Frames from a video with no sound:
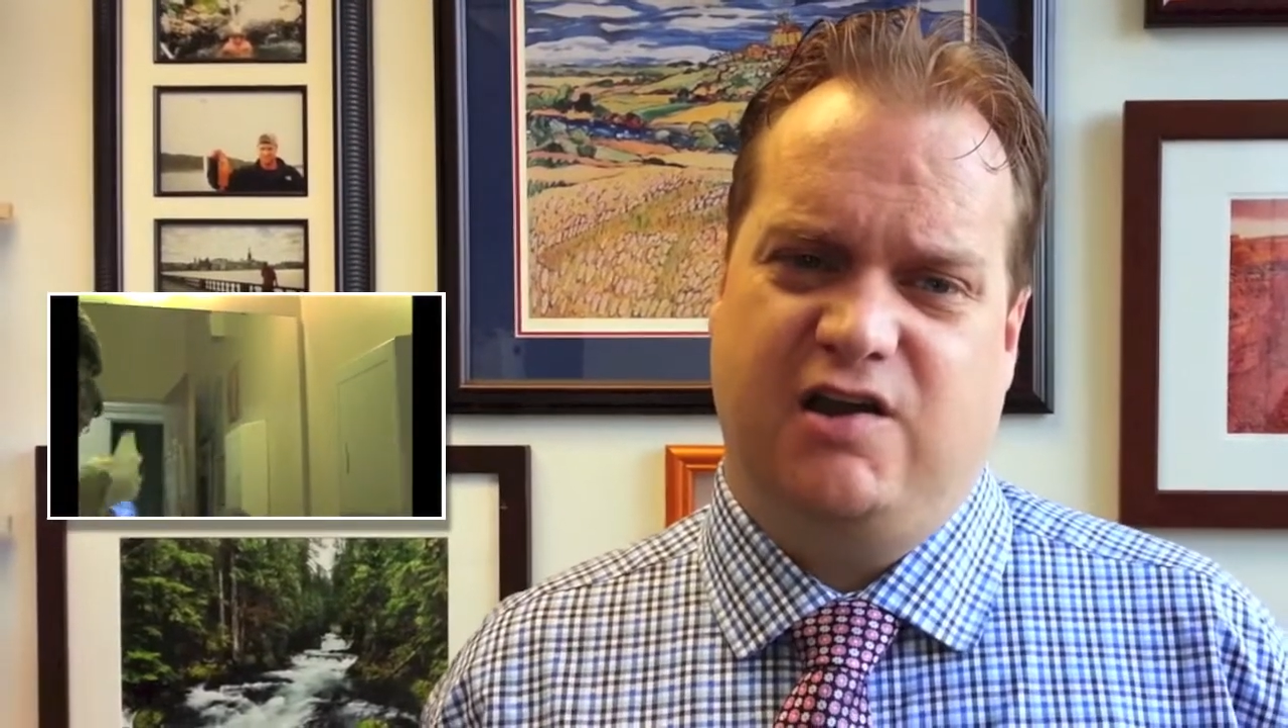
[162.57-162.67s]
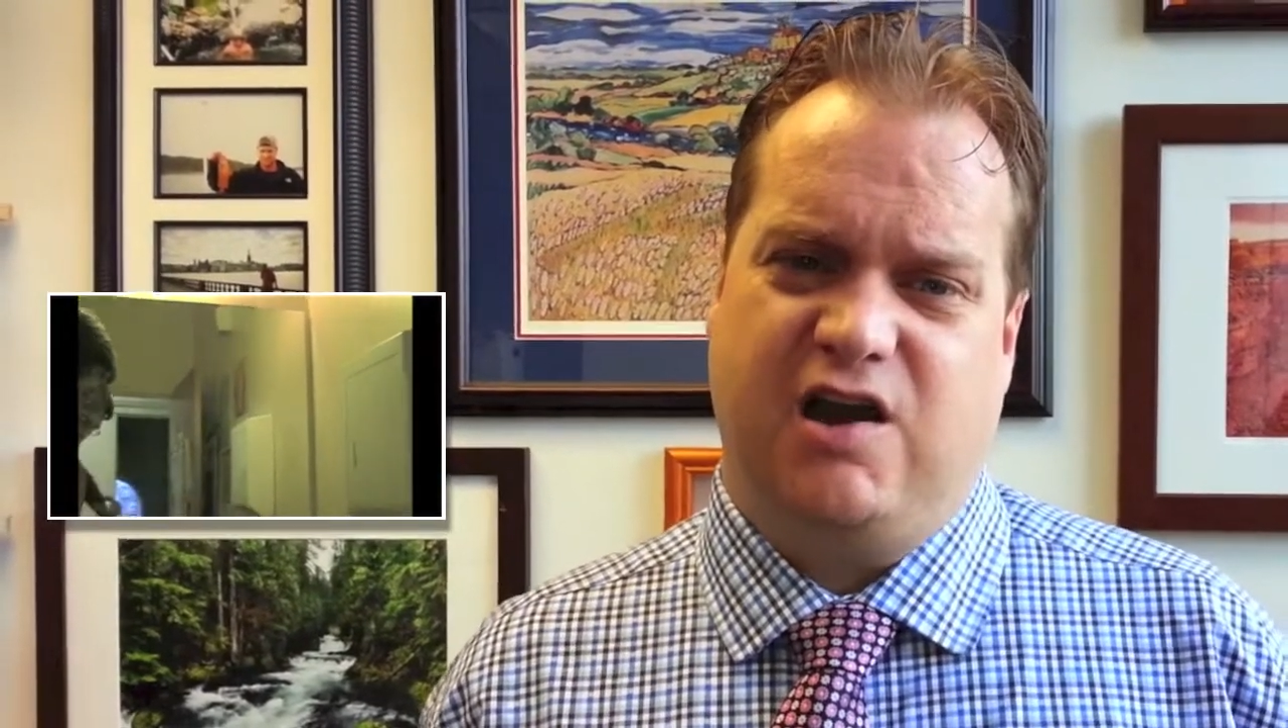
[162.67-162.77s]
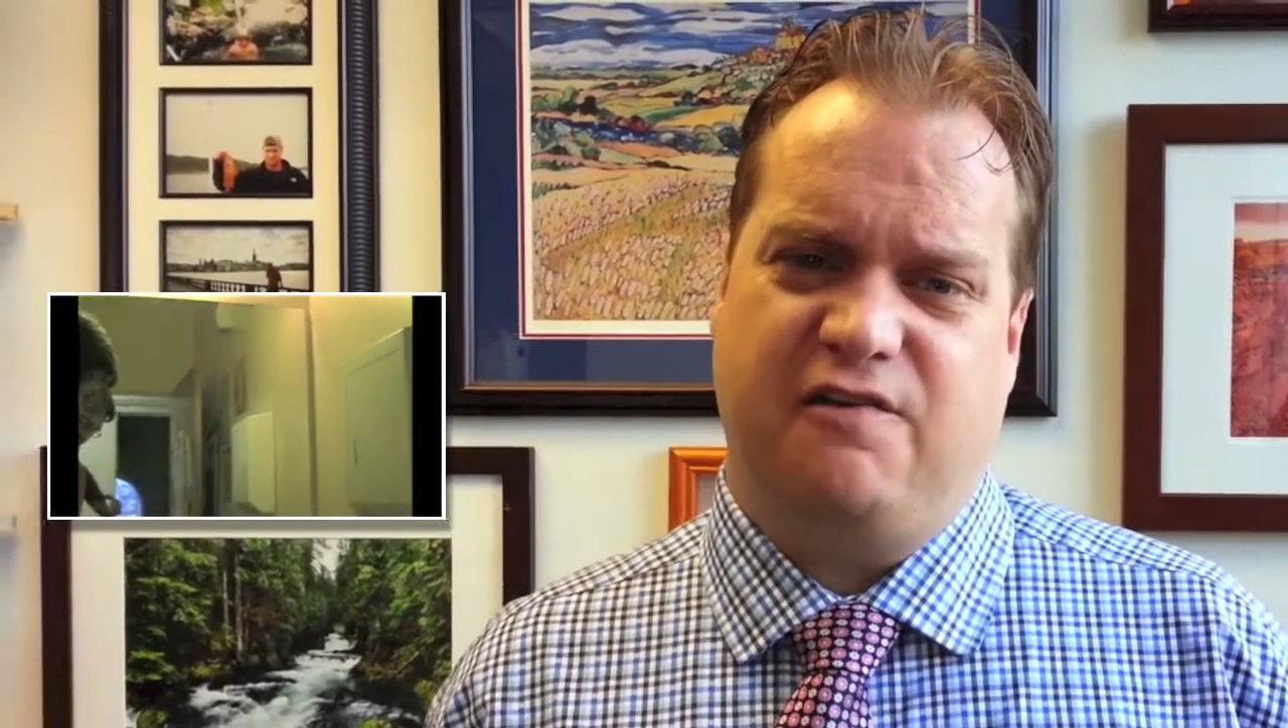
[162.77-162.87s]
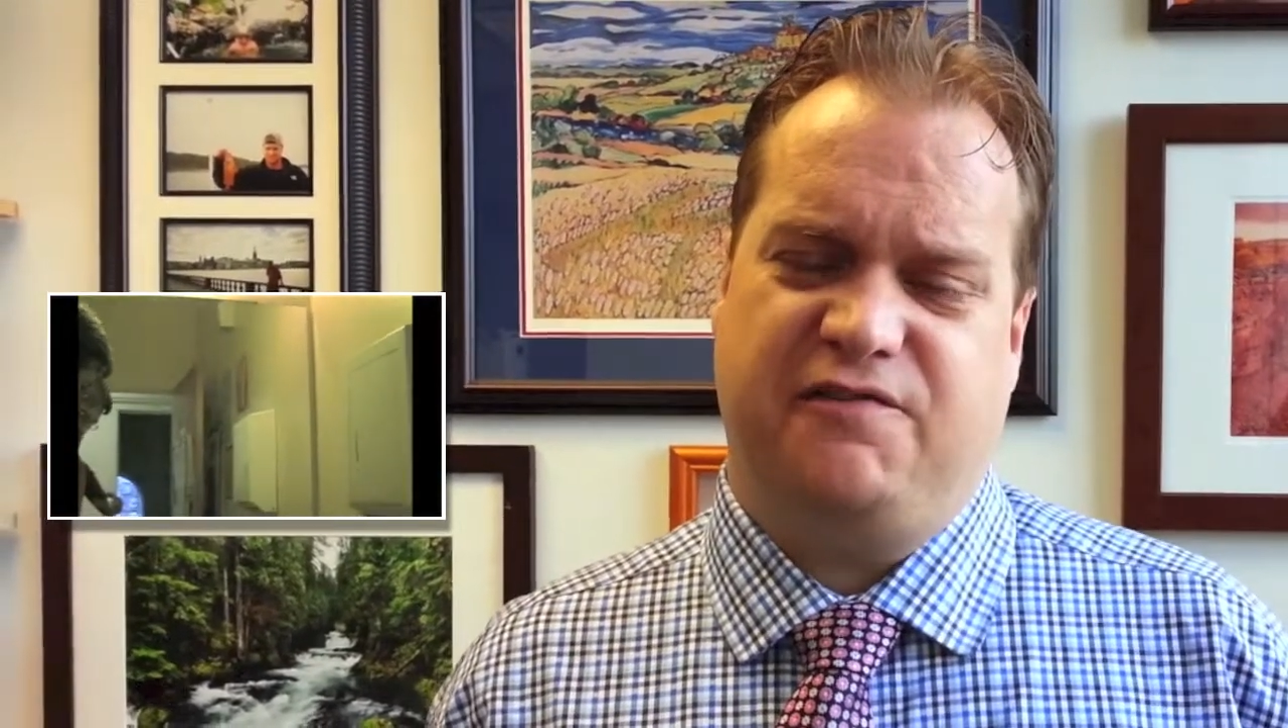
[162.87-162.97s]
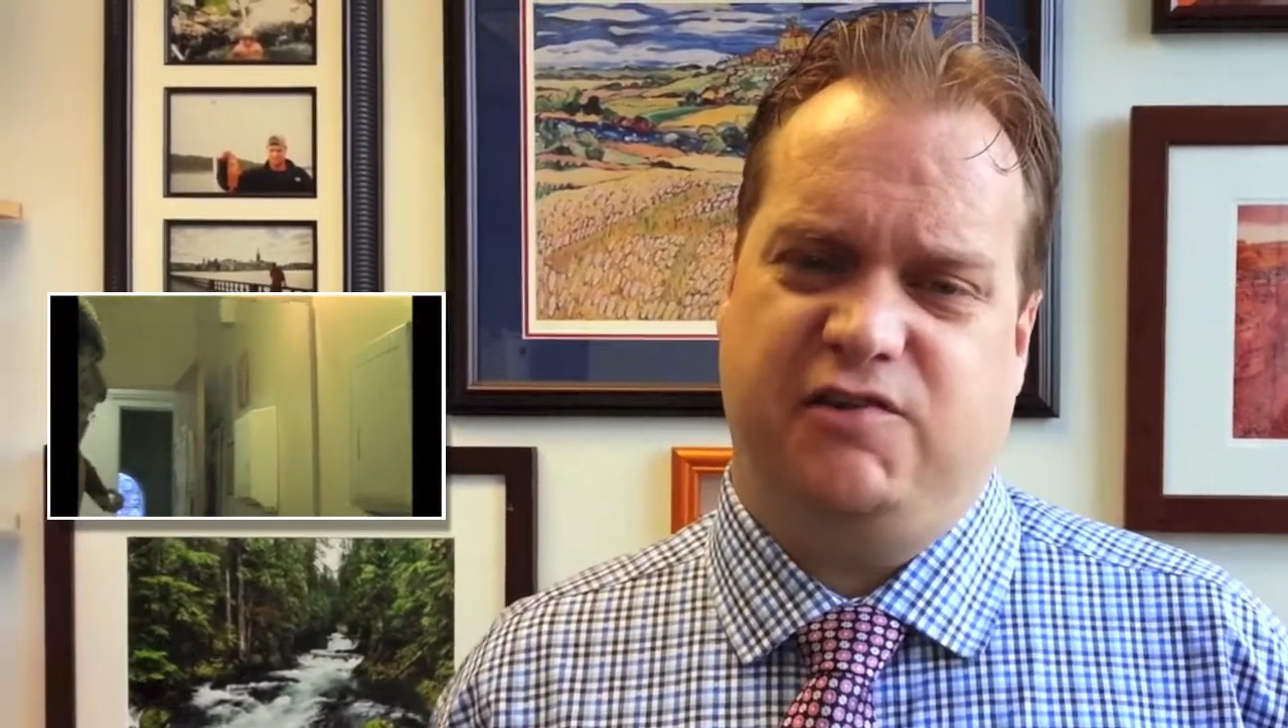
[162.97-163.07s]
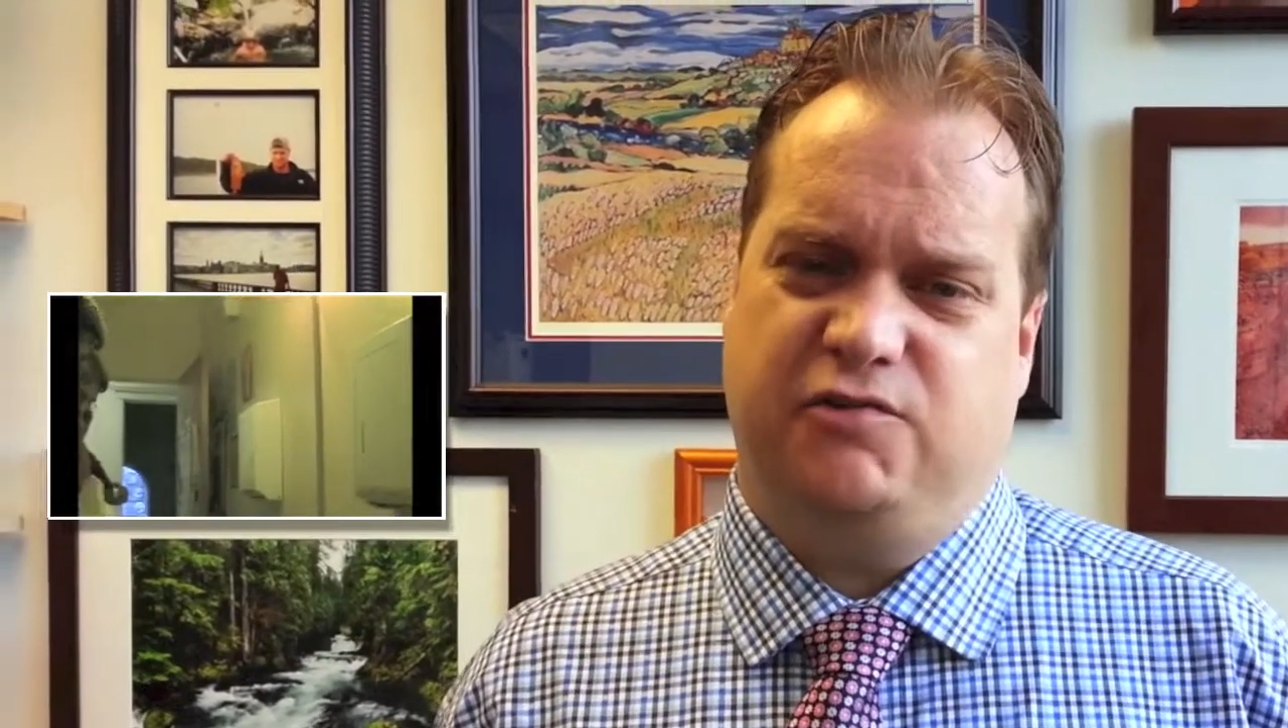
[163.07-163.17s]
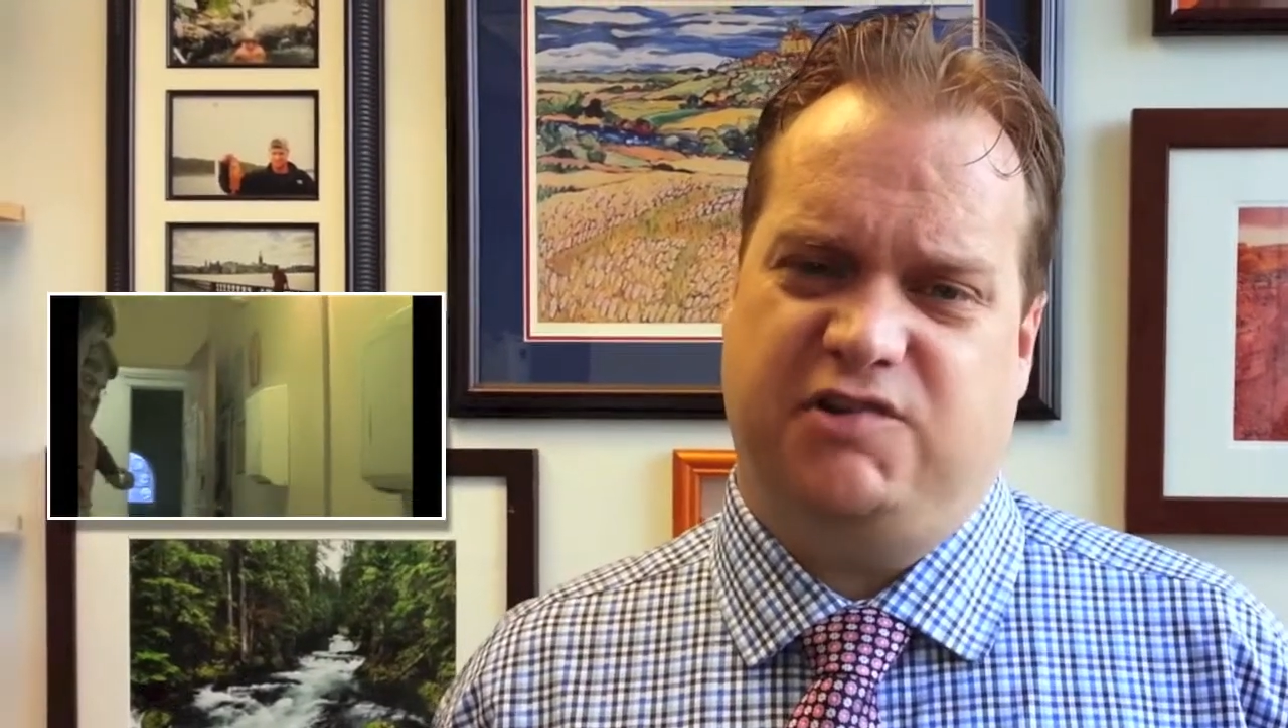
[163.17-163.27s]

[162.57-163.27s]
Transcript: a few